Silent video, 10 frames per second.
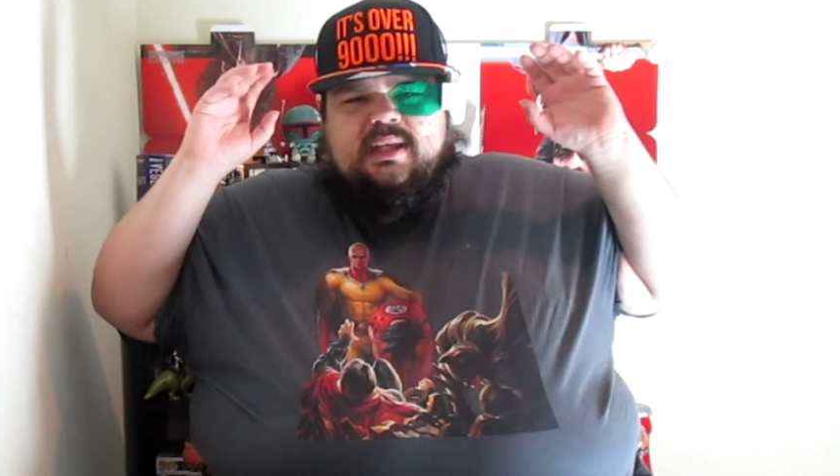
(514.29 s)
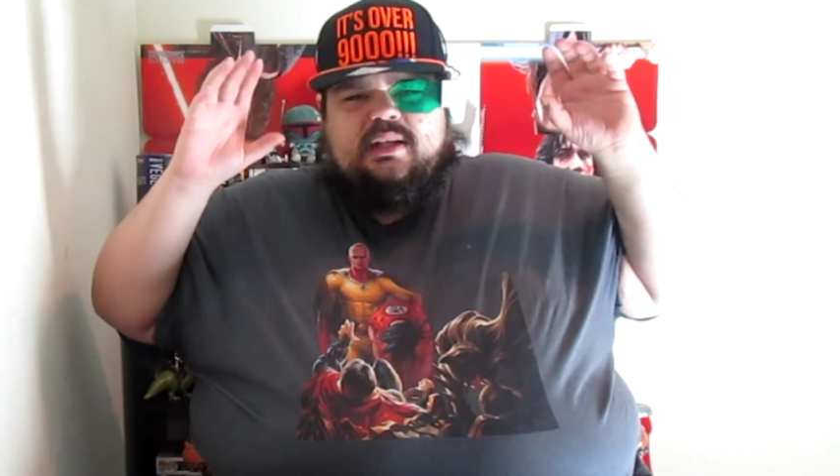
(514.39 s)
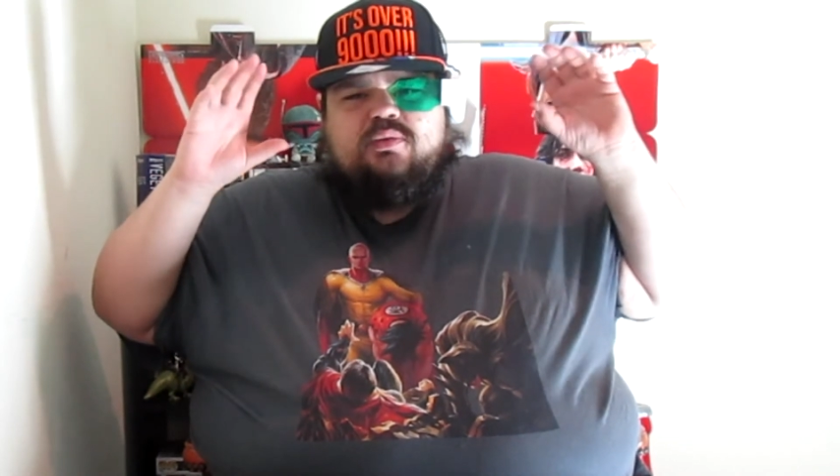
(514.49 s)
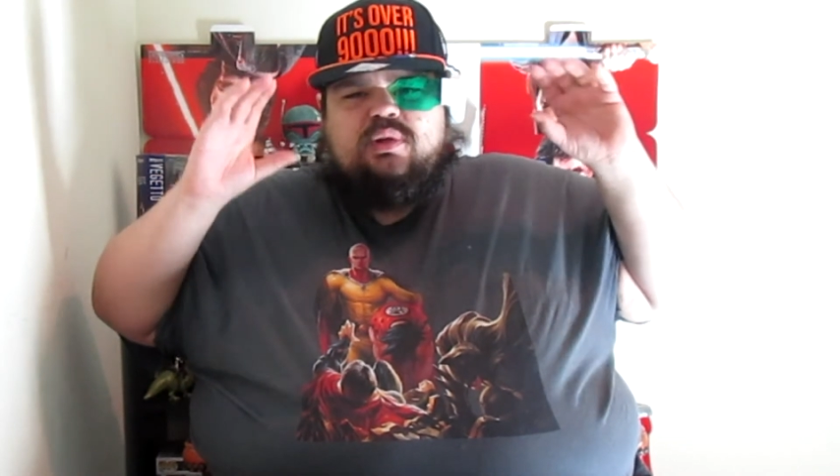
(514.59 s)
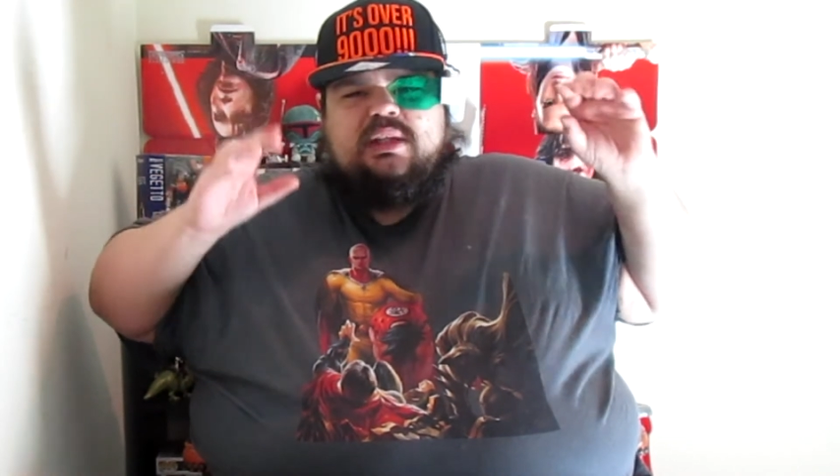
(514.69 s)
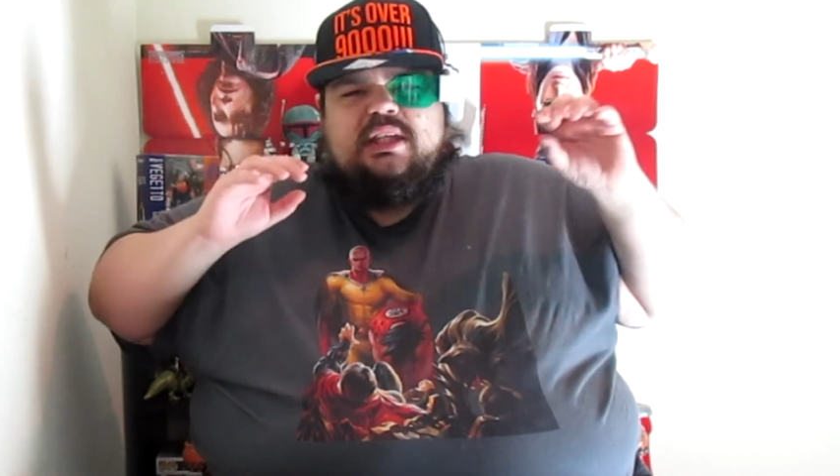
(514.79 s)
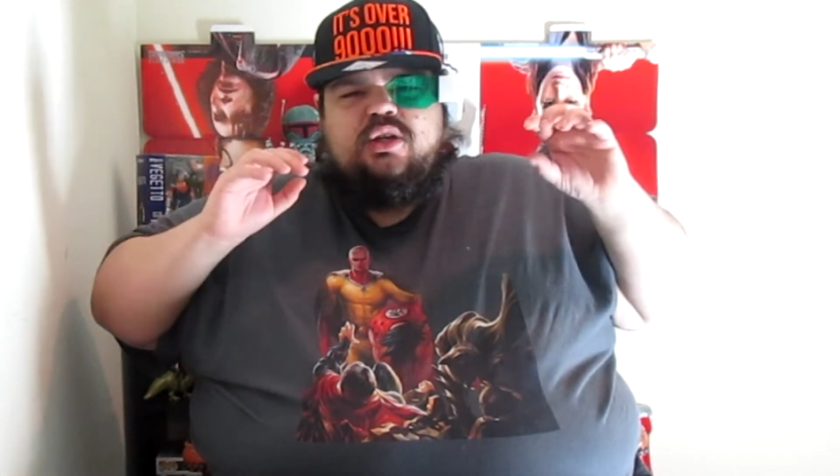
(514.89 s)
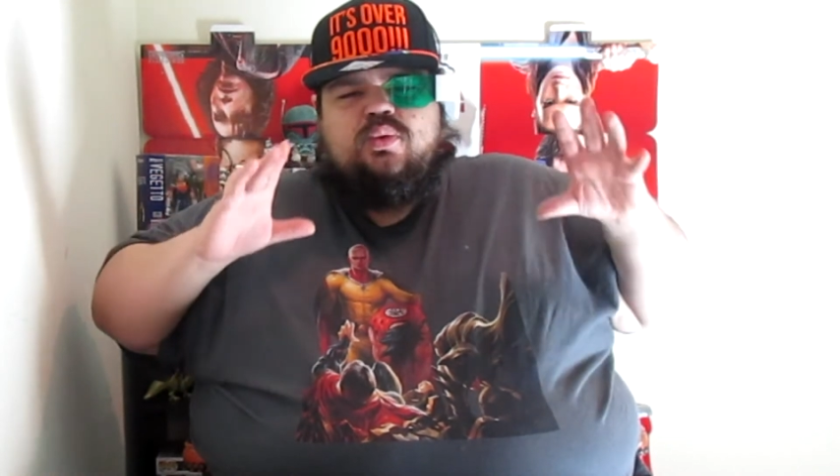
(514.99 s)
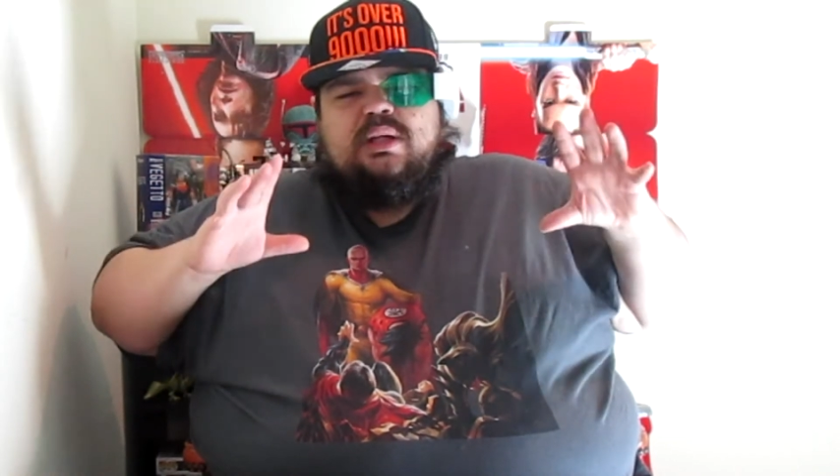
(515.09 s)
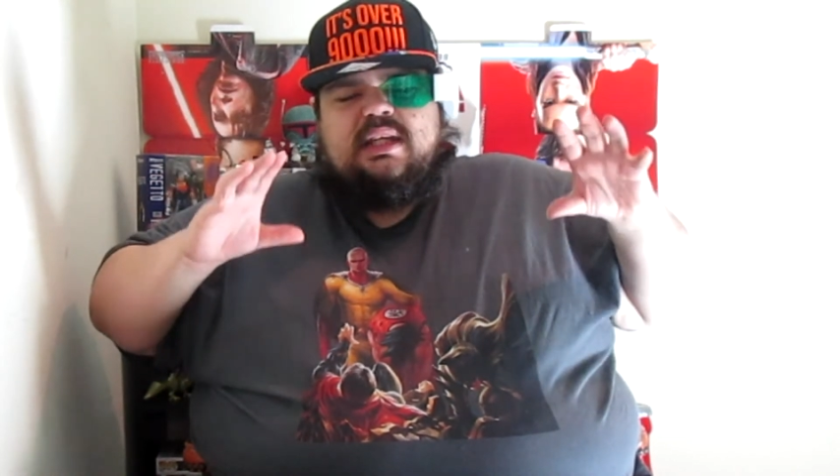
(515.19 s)
and they're really
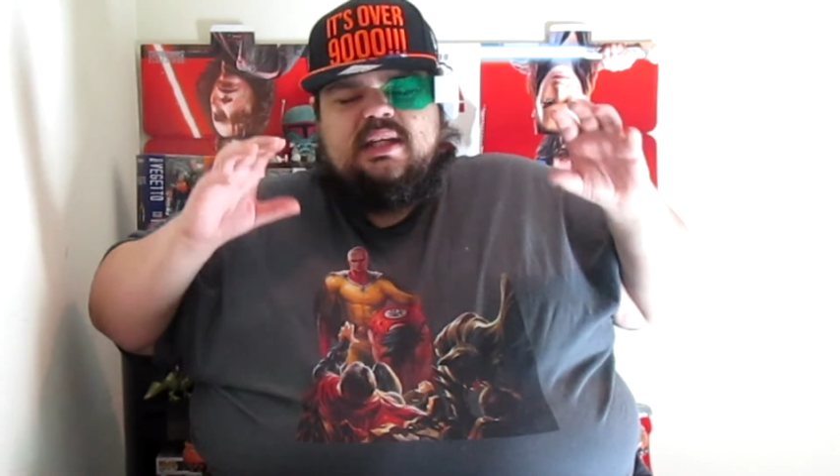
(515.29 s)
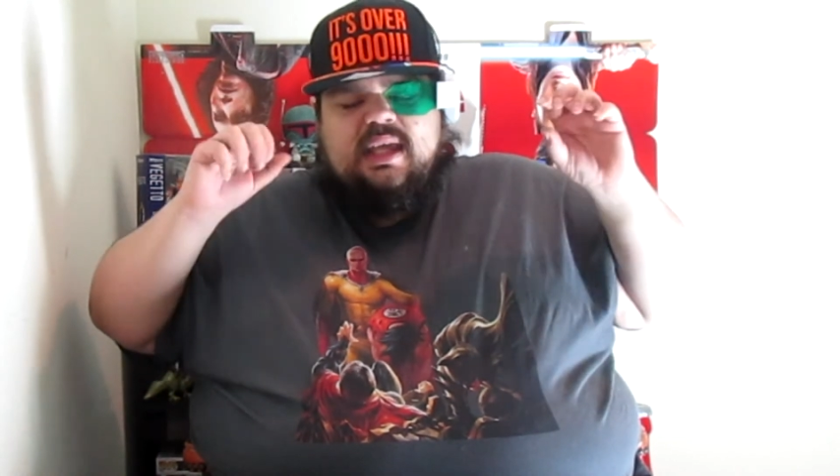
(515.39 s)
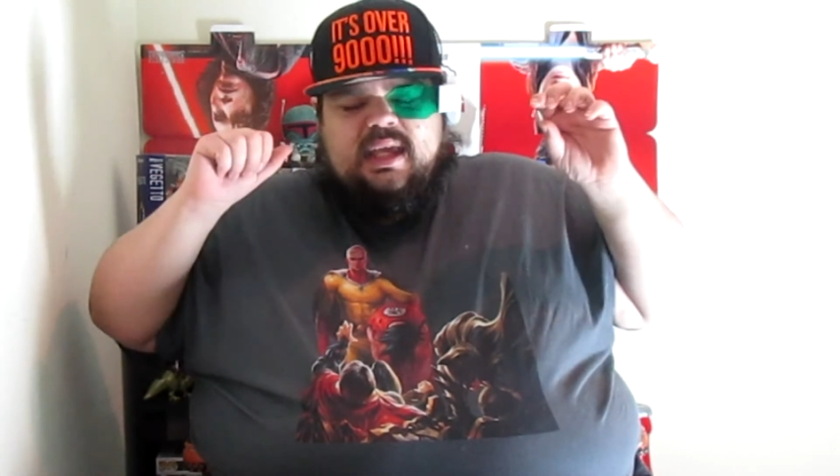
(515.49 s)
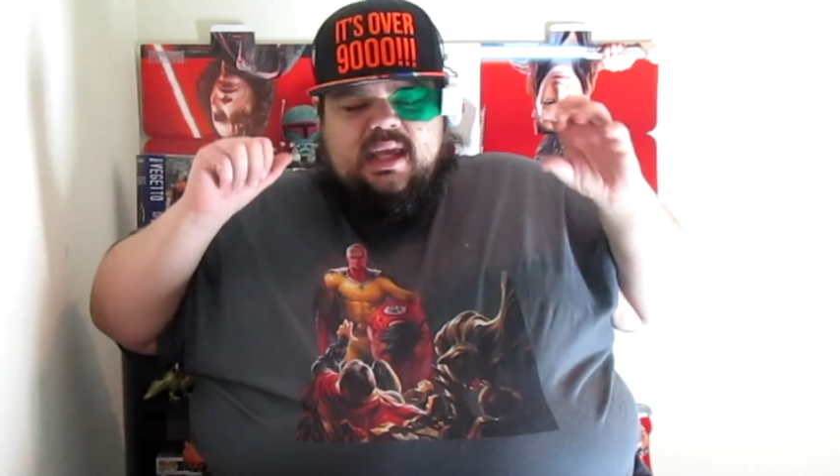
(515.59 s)
unique